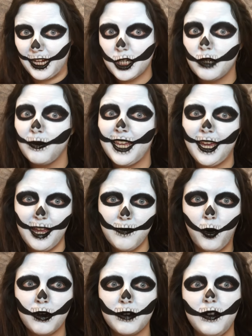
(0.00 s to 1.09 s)
actually
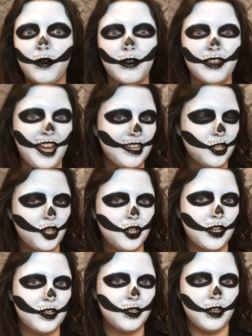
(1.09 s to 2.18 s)
immortal or that's
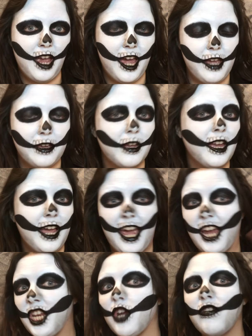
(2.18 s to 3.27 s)
just like
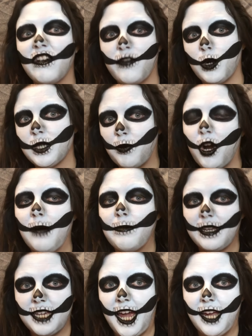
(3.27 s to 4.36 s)
in-universe
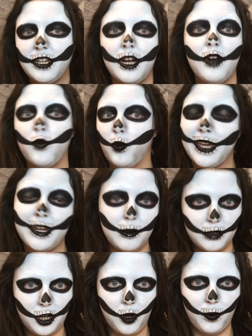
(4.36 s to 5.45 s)
propaganda, we
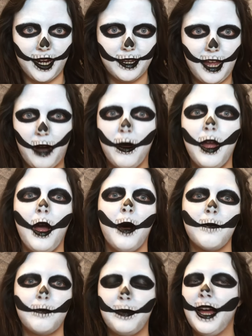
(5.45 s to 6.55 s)
don't know right now.
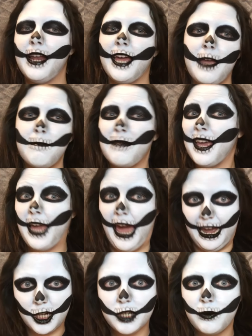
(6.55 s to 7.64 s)
But him being
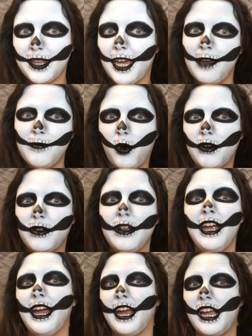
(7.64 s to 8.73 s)
actually
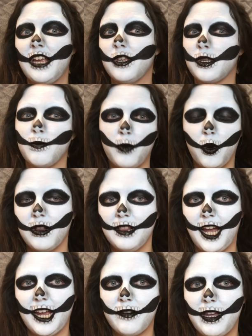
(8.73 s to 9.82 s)
immortal is more
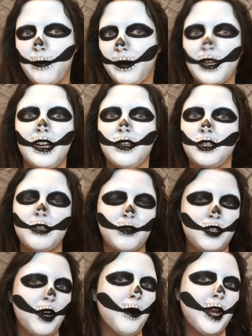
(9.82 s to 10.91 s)
likely because
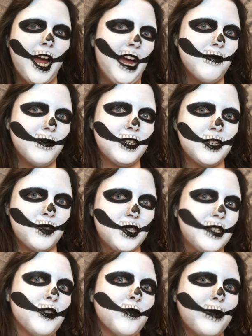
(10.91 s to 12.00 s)
you don't have to
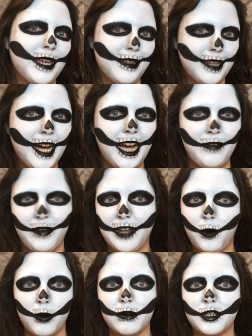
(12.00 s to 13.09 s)
still be alive
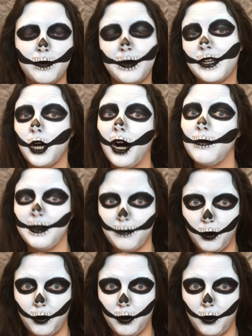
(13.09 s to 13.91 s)
in order to become